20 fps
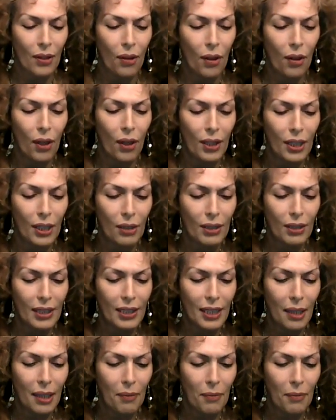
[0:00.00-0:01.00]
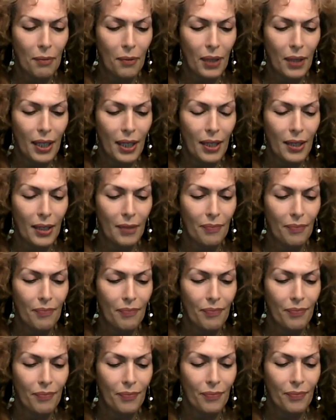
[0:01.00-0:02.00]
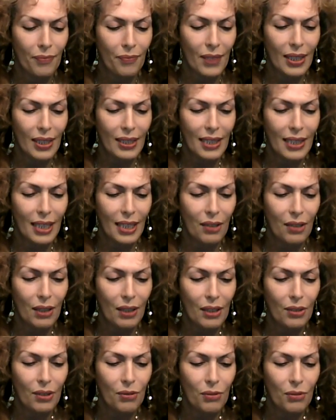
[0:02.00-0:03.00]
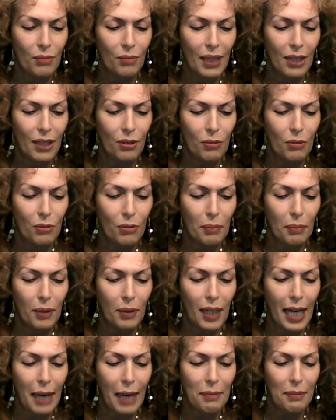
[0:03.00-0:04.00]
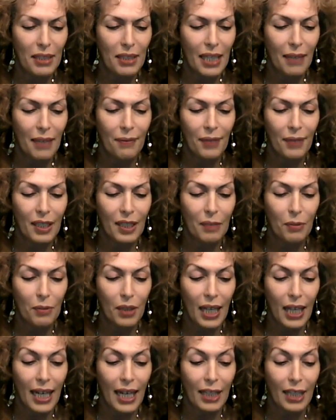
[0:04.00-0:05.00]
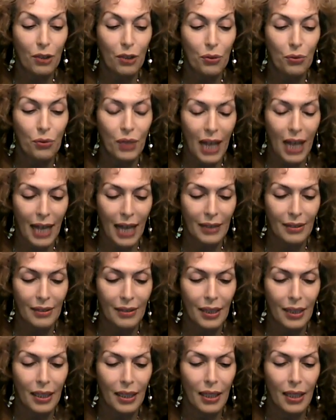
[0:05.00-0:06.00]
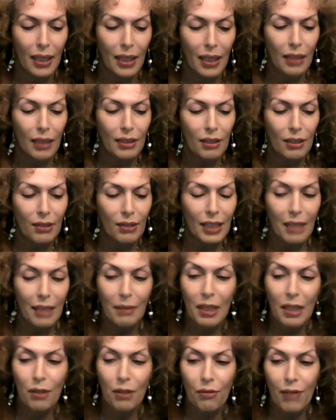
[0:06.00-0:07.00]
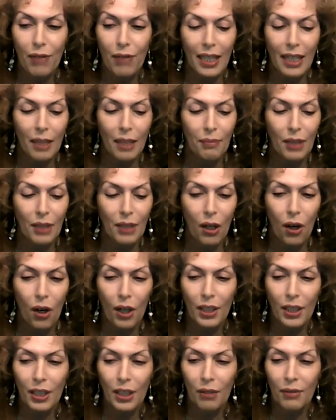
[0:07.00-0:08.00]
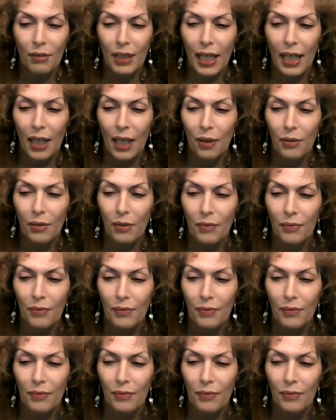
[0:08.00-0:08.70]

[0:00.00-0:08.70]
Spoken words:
audio somewhere. At least I know on Zoom I do, but perhaps on Facebook I do not. So let me crank up the audio now